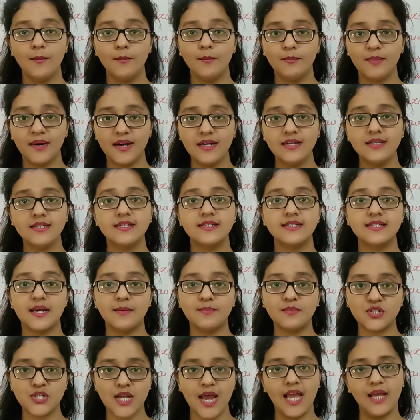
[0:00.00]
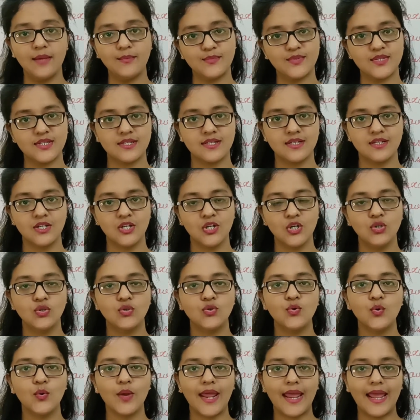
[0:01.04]
But sometimes
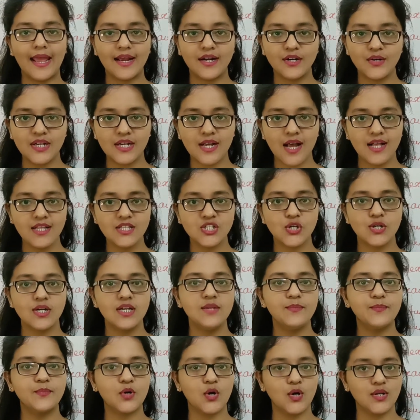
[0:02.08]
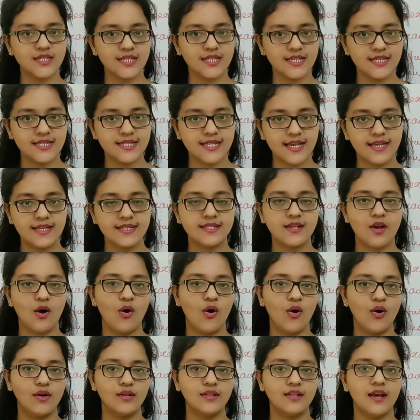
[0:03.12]
through agricultural processes
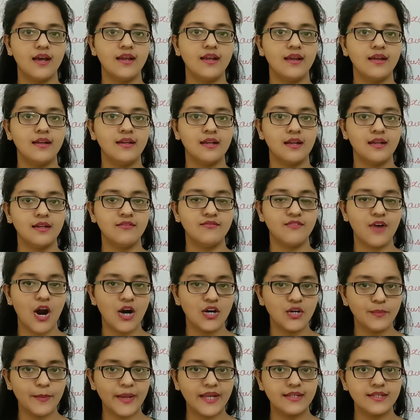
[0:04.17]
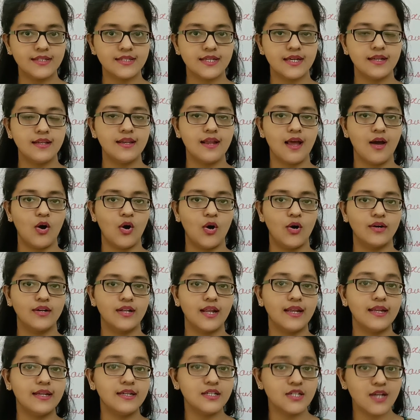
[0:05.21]
or the environmental or
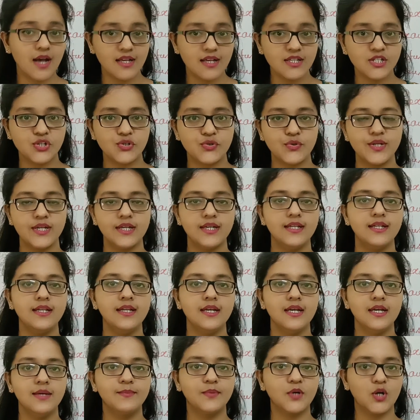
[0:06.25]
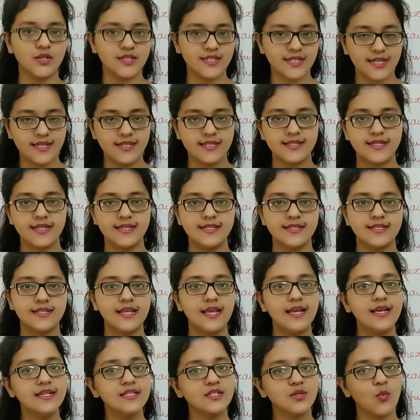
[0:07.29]
the industrial processes,
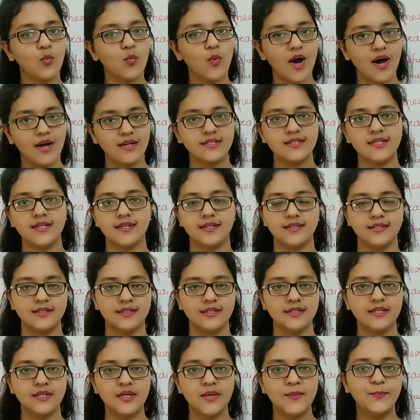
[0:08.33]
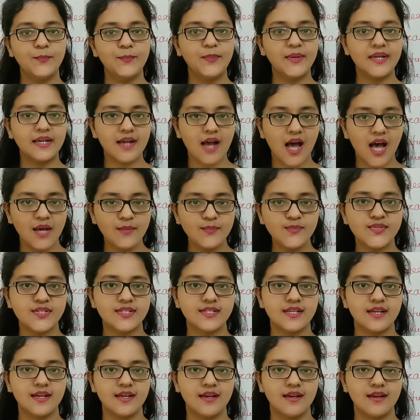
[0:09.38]
these water becomes
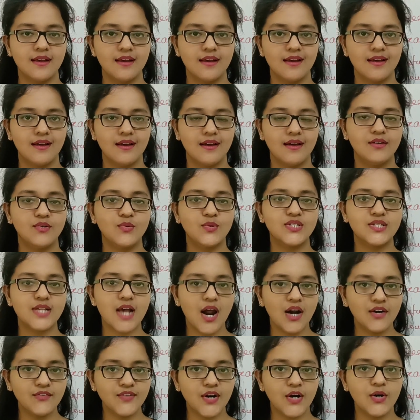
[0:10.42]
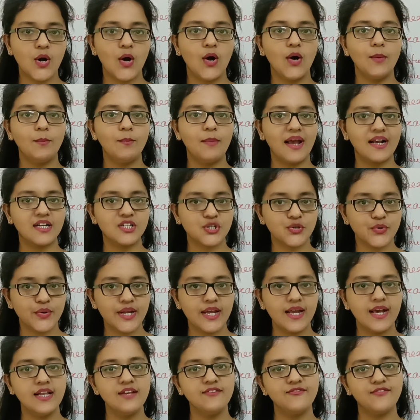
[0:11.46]
a reservoir of
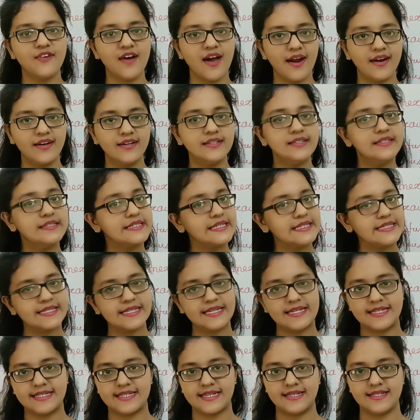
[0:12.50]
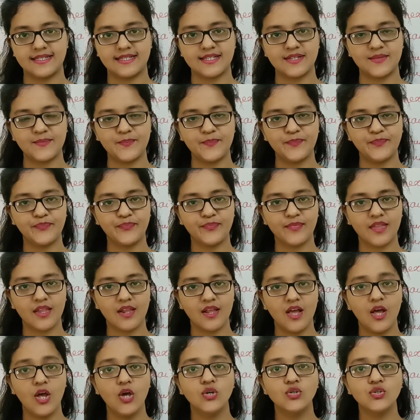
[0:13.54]
bacterial viral diseases.
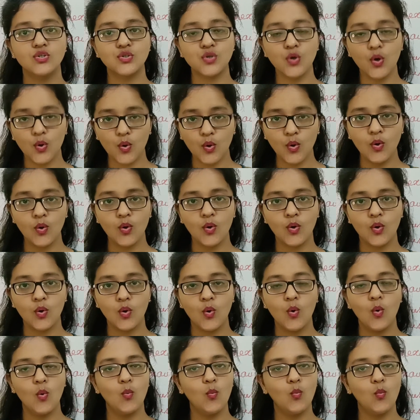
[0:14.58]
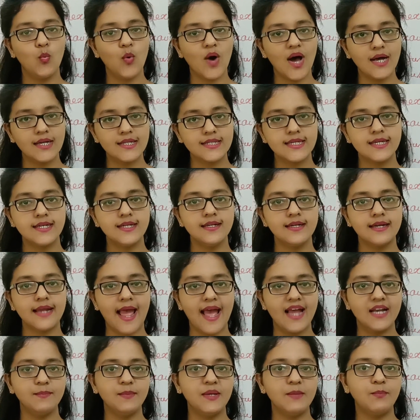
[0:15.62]
So, water
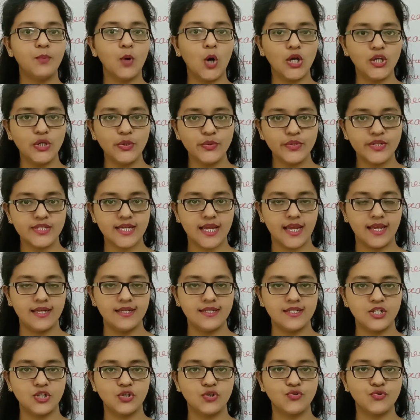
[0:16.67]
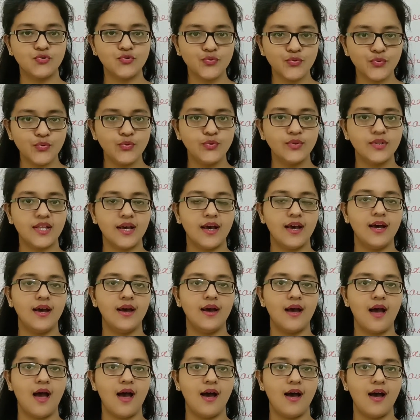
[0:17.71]
can be polluted through
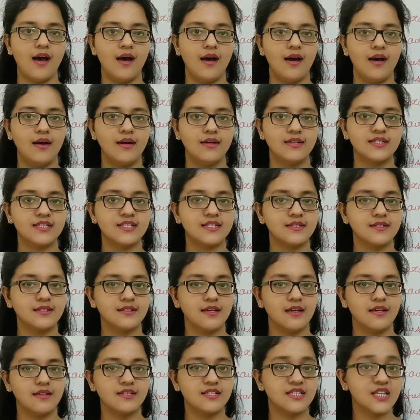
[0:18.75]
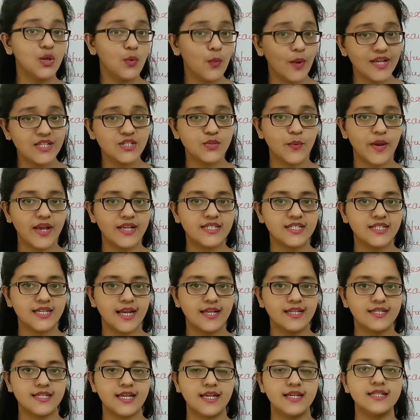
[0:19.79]
the sewage
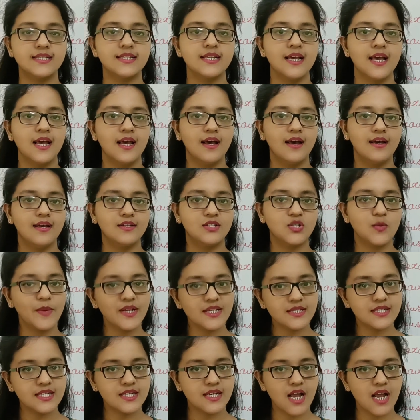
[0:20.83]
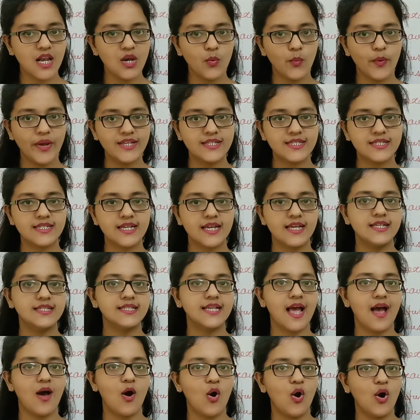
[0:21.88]
wastages, domestical
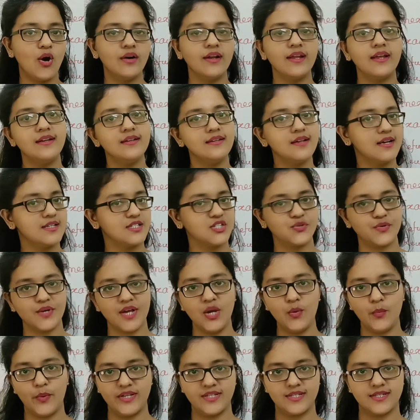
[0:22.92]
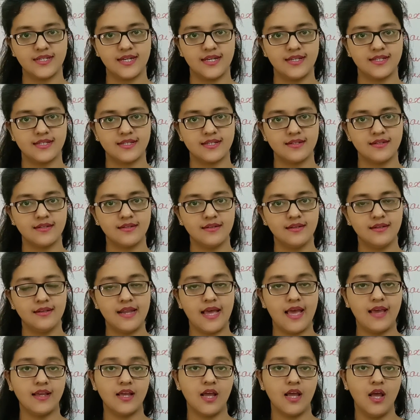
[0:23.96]
wastage or industrial wastage
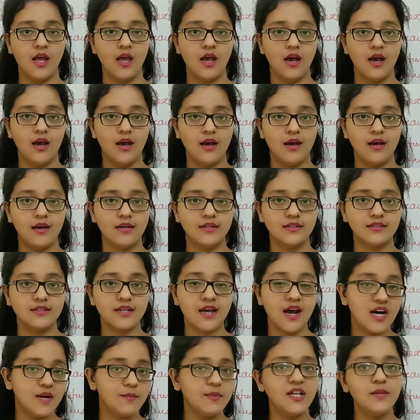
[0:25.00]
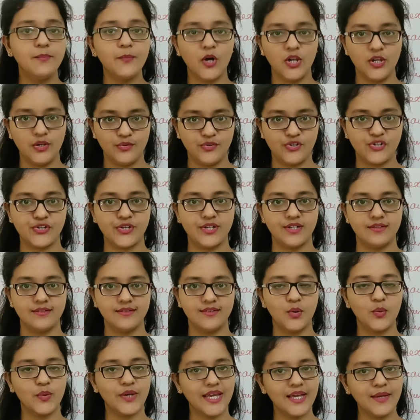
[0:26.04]
like thermal pollution.
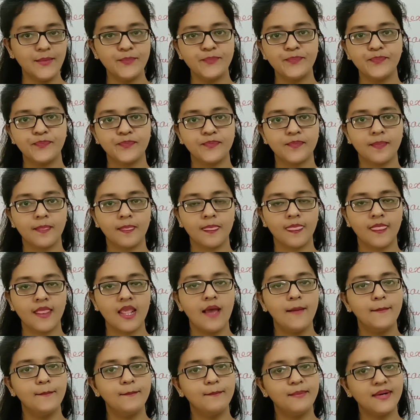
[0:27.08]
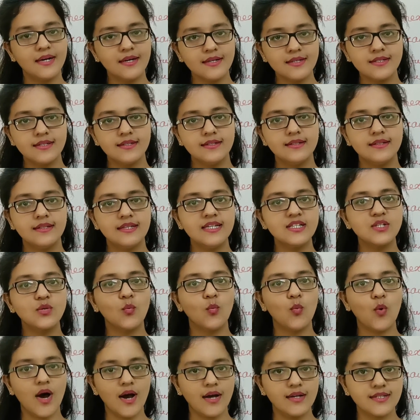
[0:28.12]
Okay? But this
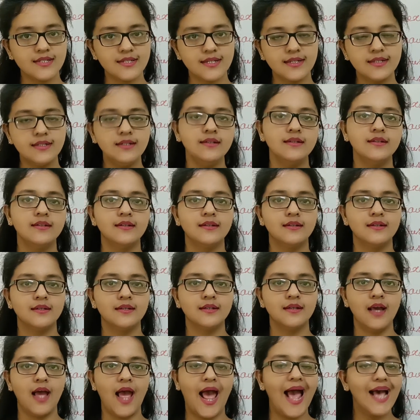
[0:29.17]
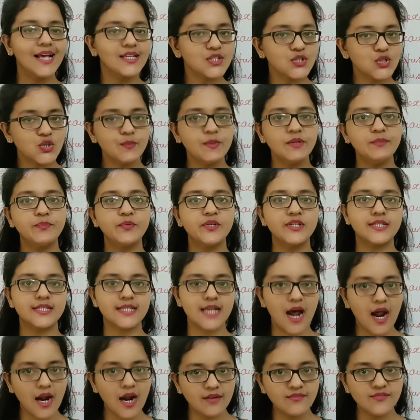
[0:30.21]
water has to be
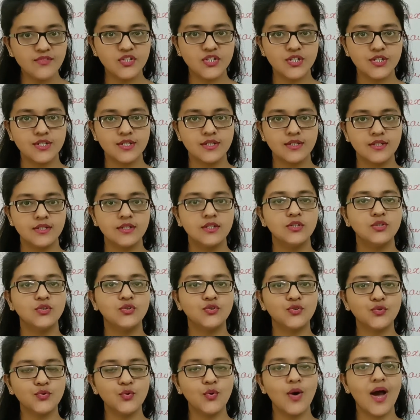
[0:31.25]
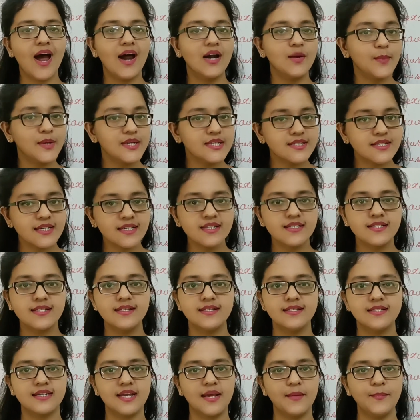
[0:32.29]
preserved through harvesting
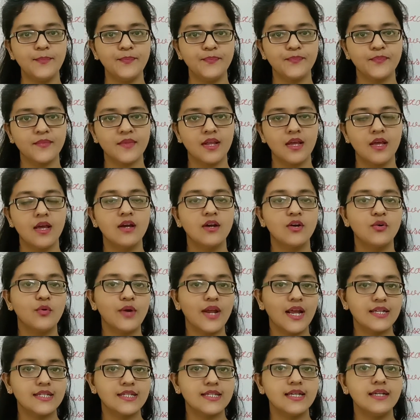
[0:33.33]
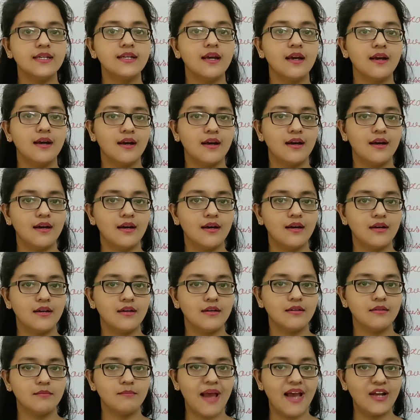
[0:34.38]
system, creating
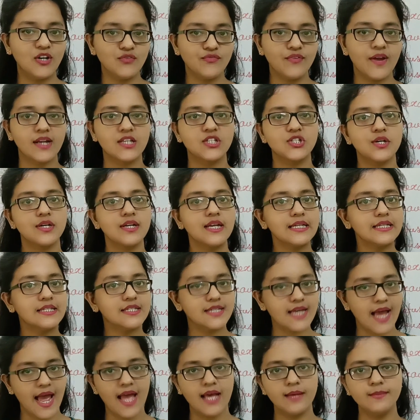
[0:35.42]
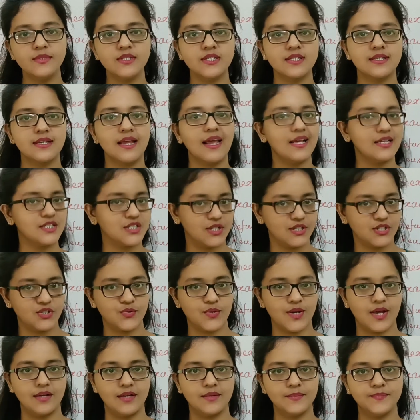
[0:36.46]
manufacturing dams,
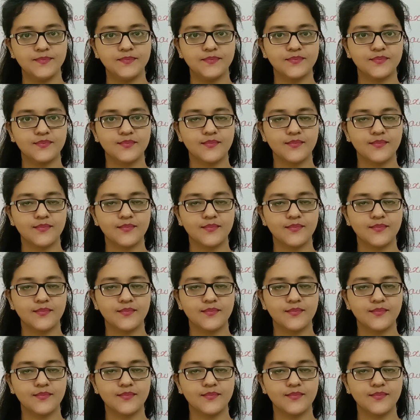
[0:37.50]
etc.